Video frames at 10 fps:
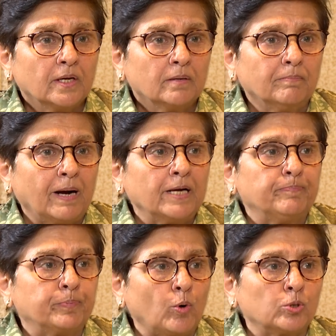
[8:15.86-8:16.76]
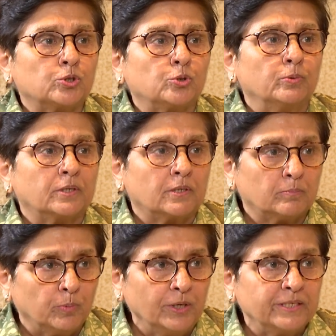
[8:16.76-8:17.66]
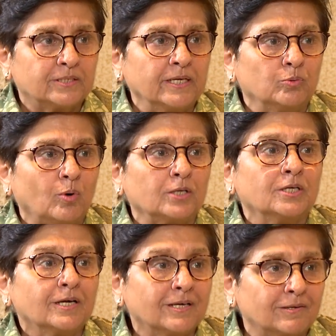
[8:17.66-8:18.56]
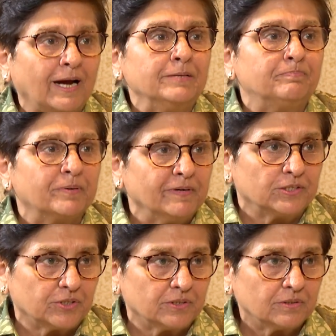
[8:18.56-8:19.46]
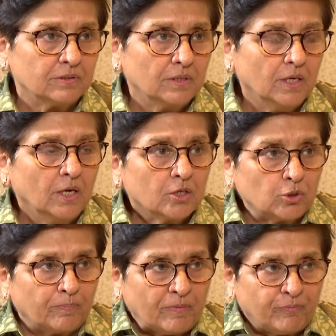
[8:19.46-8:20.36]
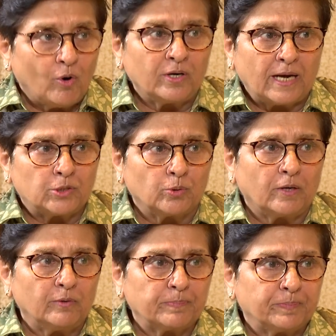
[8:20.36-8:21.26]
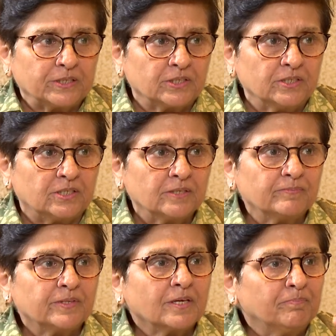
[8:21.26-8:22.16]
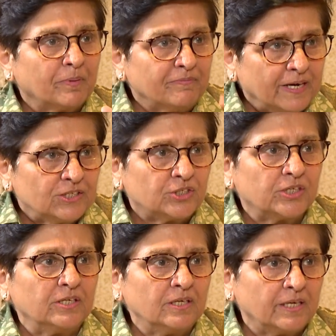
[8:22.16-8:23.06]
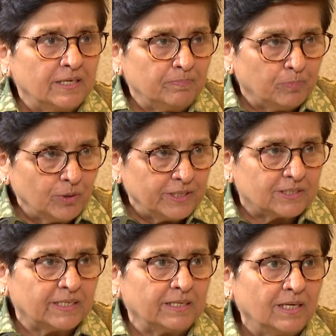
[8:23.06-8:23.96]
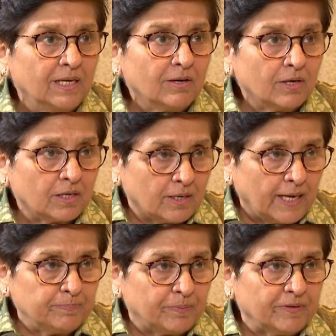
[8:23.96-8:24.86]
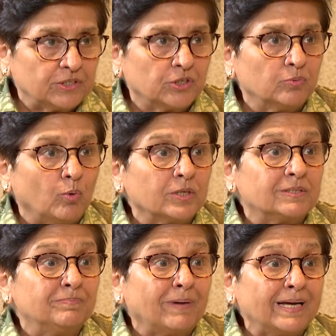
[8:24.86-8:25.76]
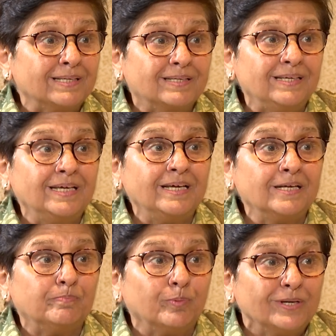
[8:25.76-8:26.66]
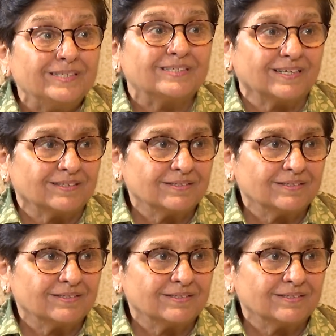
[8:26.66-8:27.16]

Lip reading: my approach to policing was crime prevention. So before I took about prisons, prevention in policing, crime prevention was my key in policing.